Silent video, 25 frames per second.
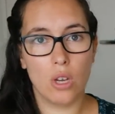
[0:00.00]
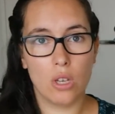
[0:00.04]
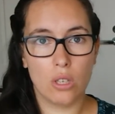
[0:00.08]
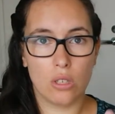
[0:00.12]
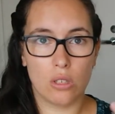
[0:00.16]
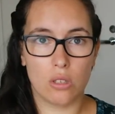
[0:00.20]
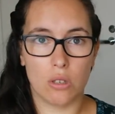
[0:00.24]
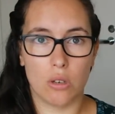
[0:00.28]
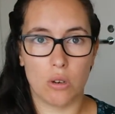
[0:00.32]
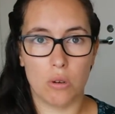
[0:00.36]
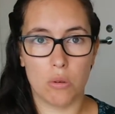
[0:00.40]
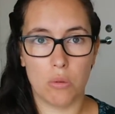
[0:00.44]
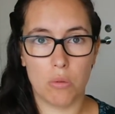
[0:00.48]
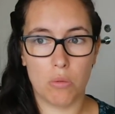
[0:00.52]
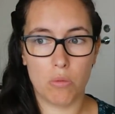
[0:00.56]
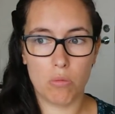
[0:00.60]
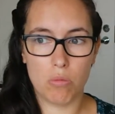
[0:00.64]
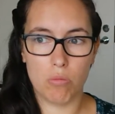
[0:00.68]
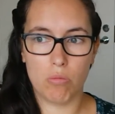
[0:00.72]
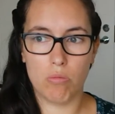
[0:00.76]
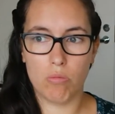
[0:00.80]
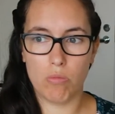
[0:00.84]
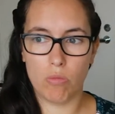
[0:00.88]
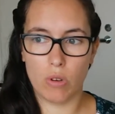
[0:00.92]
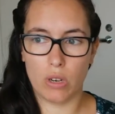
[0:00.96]
So
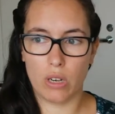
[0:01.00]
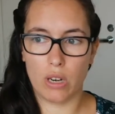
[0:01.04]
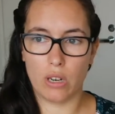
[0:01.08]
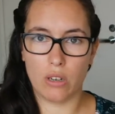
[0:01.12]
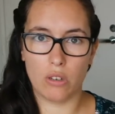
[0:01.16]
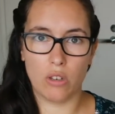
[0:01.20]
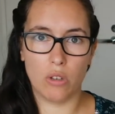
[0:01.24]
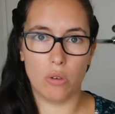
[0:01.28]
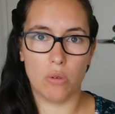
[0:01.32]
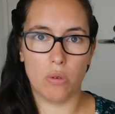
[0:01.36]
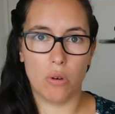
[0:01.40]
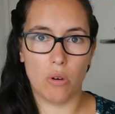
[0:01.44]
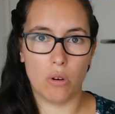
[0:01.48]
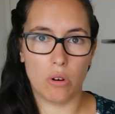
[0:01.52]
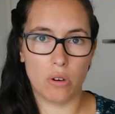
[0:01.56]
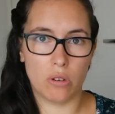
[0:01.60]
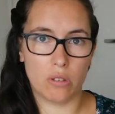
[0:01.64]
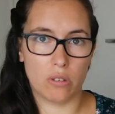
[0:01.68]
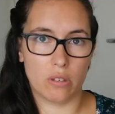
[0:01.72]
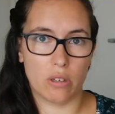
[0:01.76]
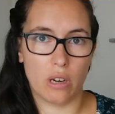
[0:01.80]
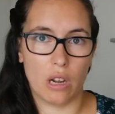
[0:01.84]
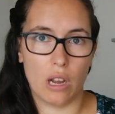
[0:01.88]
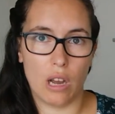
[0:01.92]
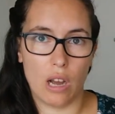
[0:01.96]
when a new
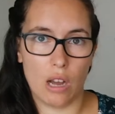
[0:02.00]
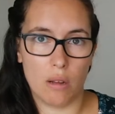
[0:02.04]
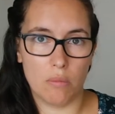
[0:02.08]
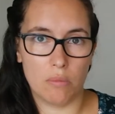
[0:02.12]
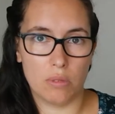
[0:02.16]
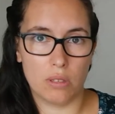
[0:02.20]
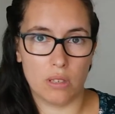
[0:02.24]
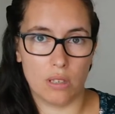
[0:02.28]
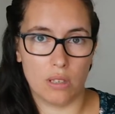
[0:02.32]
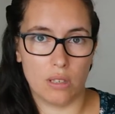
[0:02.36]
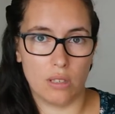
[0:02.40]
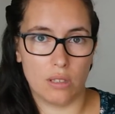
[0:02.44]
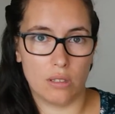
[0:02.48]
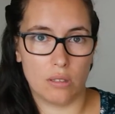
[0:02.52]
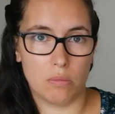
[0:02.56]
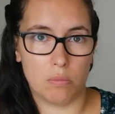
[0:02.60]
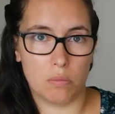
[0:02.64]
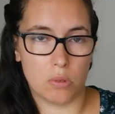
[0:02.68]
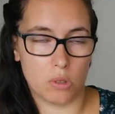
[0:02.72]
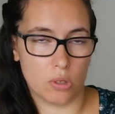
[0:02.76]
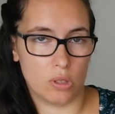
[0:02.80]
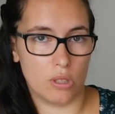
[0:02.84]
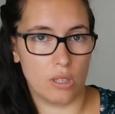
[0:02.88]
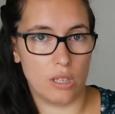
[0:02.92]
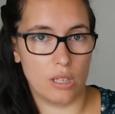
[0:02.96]
order comes and is
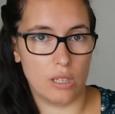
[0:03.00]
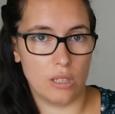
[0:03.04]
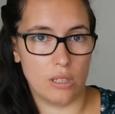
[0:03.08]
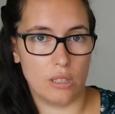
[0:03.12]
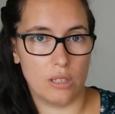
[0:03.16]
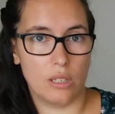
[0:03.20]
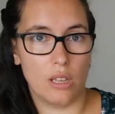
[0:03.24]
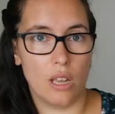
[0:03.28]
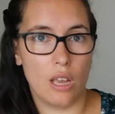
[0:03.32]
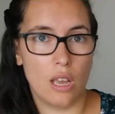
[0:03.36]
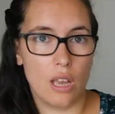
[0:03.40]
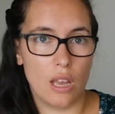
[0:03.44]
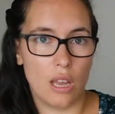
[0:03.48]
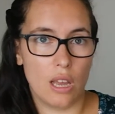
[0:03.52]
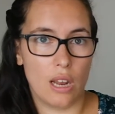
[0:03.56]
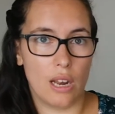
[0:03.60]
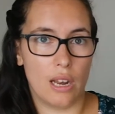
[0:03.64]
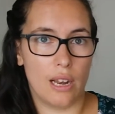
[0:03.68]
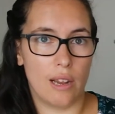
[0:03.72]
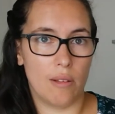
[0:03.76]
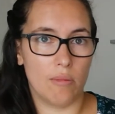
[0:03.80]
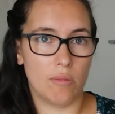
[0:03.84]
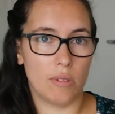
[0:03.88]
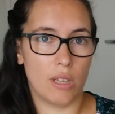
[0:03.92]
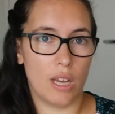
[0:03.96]
processed,
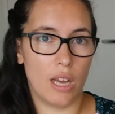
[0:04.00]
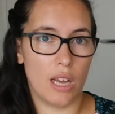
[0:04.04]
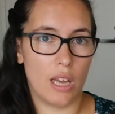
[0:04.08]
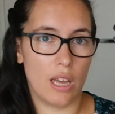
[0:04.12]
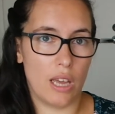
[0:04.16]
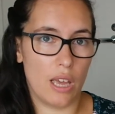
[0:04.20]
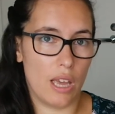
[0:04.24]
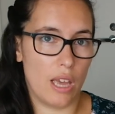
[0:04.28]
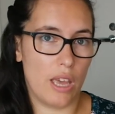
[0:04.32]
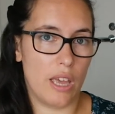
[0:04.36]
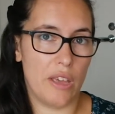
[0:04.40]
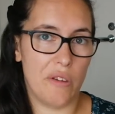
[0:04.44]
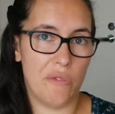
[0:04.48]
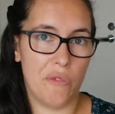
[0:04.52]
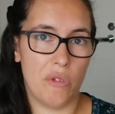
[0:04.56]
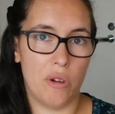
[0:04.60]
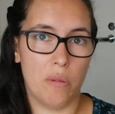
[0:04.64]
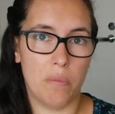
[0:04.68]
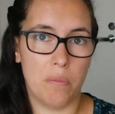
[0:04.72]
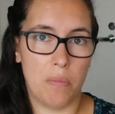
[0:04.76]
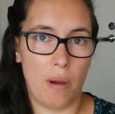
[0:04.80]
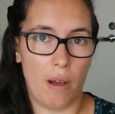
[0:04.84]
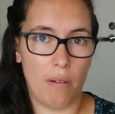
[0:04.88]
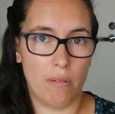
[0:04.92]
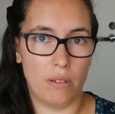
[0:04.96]
lambda A will
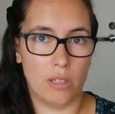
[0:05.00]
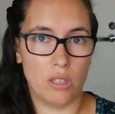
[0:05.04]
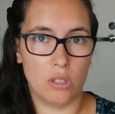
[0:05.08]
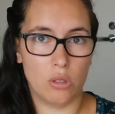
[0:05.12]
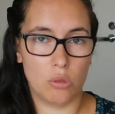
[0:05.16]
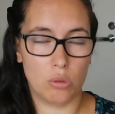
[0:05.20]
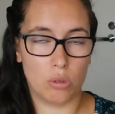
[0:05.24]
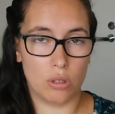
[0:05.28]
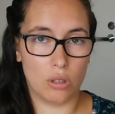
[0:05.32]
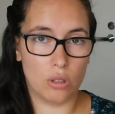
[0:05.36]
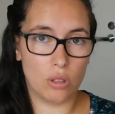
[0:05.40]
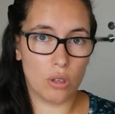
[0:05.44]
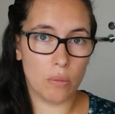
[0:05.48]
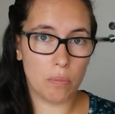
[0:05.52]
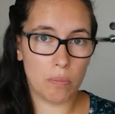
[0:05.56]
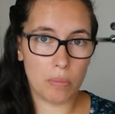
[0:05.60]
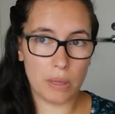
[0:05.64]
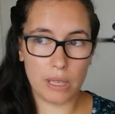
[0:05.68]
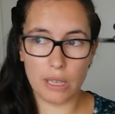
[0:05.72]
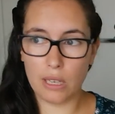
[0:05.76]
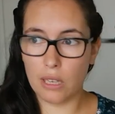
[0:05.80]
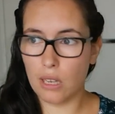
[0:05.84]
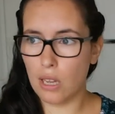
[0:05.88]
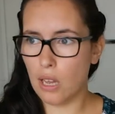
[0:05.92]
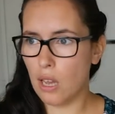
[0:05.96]
publish to a
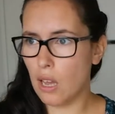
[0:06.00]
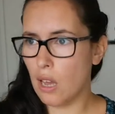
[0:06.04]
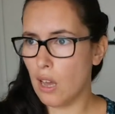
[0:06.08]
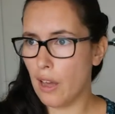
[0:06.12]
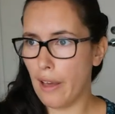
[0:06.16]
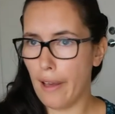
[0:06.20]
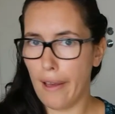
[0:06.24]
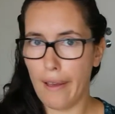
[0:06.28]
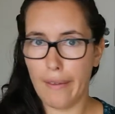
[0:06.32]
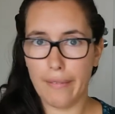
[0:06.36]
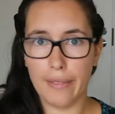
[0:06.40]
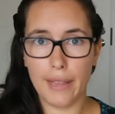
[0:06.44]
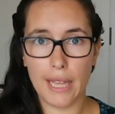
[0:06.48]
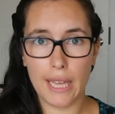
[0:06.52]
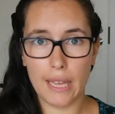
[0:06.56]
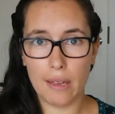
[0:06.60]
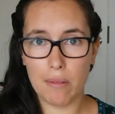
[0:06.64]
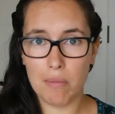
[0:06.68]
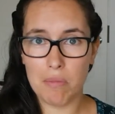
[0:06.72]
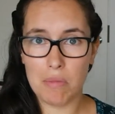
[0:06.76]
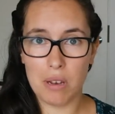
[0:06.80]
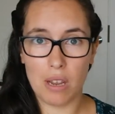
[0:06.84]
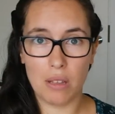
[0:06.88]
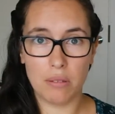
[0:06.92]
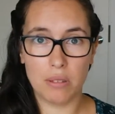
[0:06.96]
topic, and
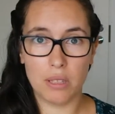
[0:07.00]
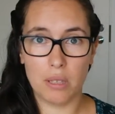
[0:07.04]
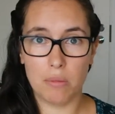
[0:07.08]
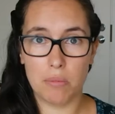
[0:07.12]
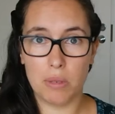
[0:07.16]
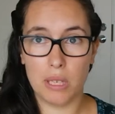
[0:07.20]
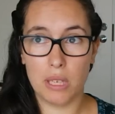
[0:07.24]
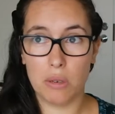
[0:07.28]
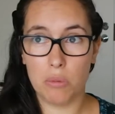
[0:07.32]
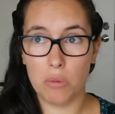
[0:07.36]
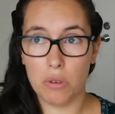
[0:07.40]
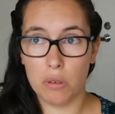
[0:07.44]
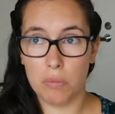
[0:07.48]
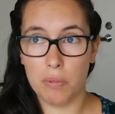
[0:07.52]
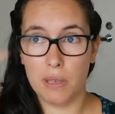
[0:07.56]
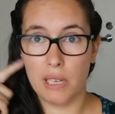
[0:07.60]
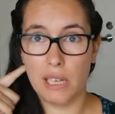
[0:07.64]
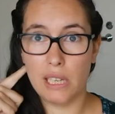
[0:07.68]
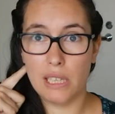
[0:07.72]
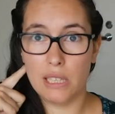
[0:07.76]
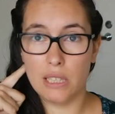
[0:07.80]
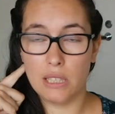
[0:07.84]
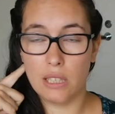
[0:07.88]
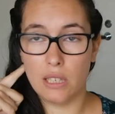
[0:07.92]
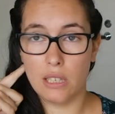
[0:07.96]
then lambda B will be
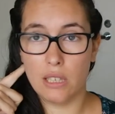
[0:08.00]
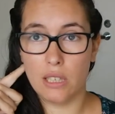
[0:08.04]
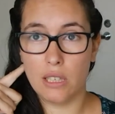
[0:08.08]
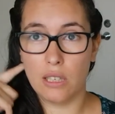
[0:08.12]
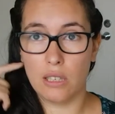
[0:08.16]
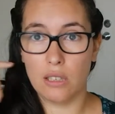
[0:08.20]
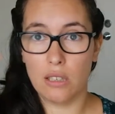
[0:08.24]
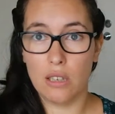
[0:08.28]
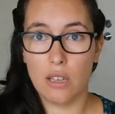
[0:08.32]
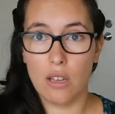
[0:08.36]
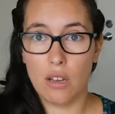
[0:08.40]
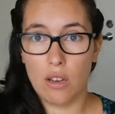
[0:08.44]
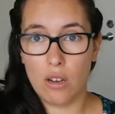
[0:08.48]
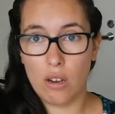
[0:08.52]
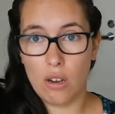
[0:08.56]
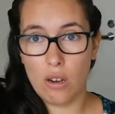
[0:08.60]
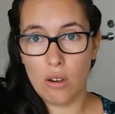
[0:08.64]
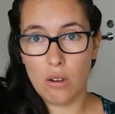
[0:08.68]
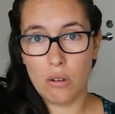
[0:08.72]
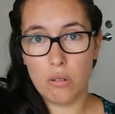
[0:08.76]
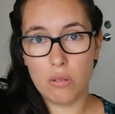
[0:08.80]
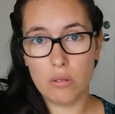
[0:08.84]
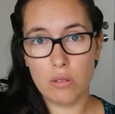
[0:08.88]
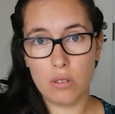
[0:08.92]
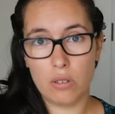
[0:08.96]
listening,
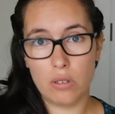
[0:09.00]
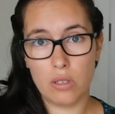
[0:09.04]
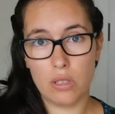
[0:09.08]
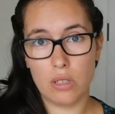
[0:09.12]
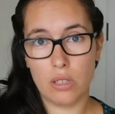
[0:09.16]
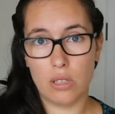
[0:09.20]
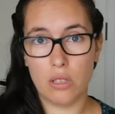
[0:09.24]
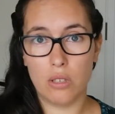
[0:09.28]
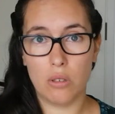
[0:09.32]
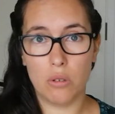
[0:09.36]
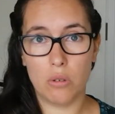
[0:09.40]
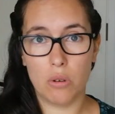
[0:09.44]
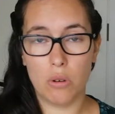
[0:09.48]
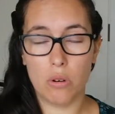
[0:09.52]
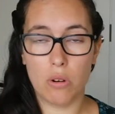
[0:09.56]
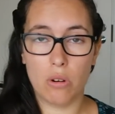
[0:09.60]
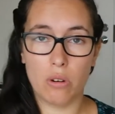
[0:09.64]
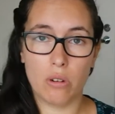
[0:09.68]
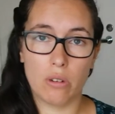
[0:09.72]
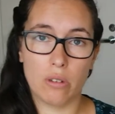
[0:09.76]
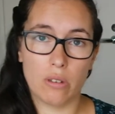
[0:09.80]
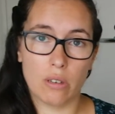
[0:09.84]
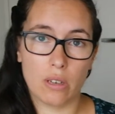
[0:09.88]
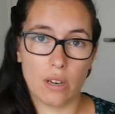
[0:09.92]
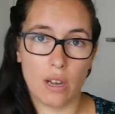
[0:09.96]
oh, there is a new
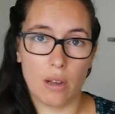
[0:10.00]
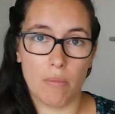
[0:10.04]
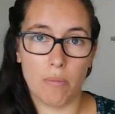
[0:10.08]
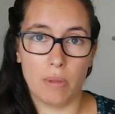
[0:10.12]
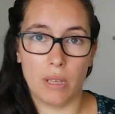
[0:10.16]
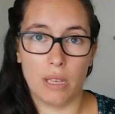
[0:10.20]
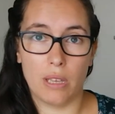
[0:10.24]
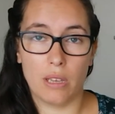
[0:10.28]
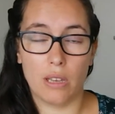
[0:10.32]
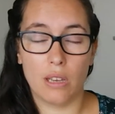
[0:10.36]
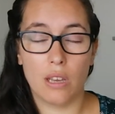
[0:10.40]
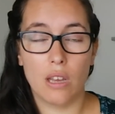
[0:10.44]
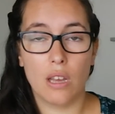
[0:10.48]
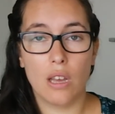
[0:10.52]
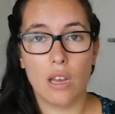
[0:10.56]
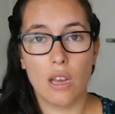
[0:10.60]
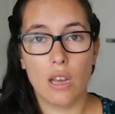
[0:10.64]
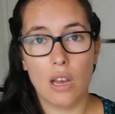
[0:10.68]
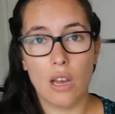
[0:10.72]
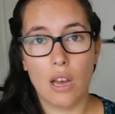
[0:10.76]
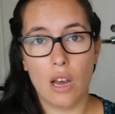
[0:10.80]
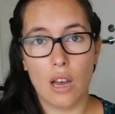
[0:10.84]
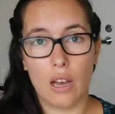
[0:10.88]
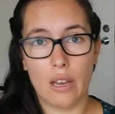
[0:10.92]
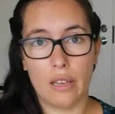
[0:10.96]
order coming,
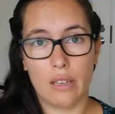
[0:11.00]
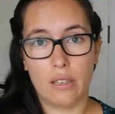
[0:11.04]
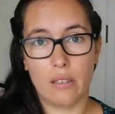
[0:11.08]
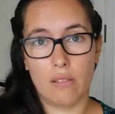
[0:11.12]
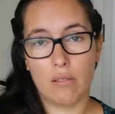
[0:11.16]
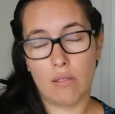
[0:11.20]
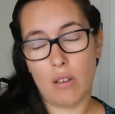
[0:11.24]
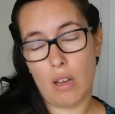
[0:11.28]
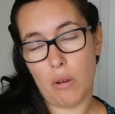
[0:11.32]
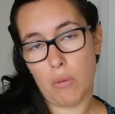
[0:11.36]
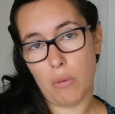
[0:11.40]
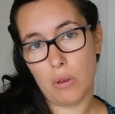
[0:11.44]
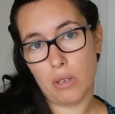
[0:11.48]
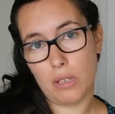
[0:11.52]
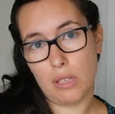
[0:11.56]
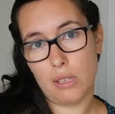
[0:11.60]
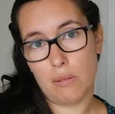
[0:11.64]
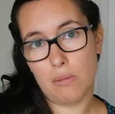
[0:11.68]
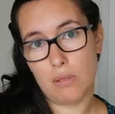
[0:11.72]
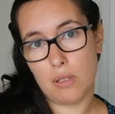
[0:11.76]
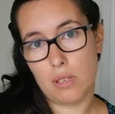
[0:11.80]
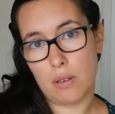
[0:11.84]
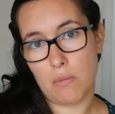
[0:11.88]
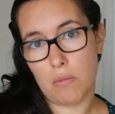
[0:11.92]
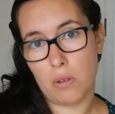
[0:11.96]
and I will
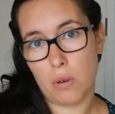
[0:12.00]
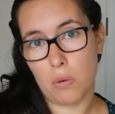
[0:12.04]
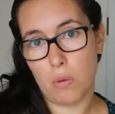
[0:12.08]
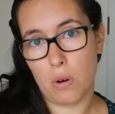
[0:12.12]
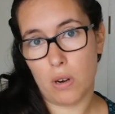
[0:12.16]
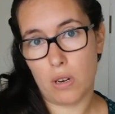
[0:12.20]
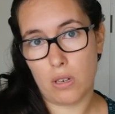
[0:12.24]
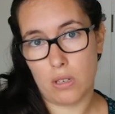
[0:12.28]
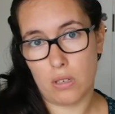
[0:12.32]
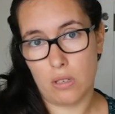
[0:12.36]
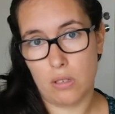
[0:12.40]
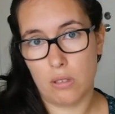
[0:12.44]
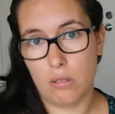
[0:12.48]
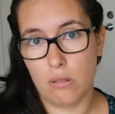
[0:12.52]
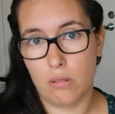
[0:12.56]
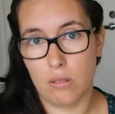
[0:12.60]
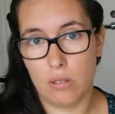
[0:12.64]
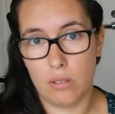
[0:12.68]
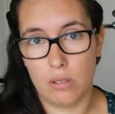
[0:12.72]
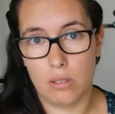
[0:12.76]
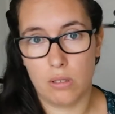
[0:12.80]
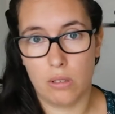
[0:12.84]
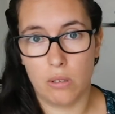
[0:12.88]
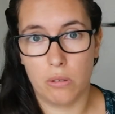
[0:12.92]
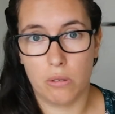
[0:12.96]
give some rewards to
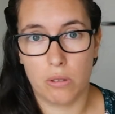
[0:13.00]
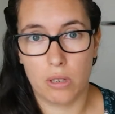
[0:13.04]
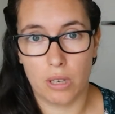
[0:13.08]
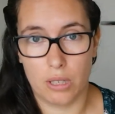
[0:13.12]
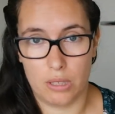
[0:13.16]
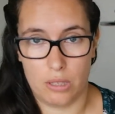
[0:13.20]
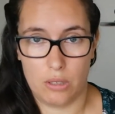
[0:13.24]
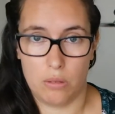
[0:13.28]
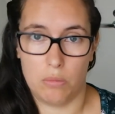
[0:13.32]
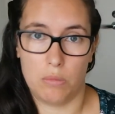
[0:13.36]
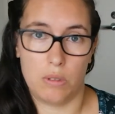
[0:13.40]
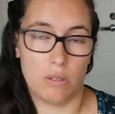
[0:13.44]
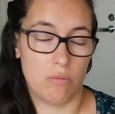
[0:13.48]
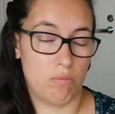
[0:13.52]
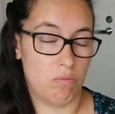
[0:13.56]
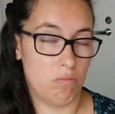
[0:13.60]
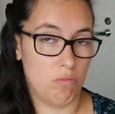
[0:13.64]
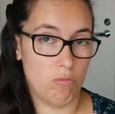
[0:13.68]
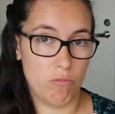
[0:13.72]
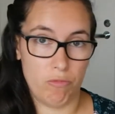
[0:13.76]
this new customer.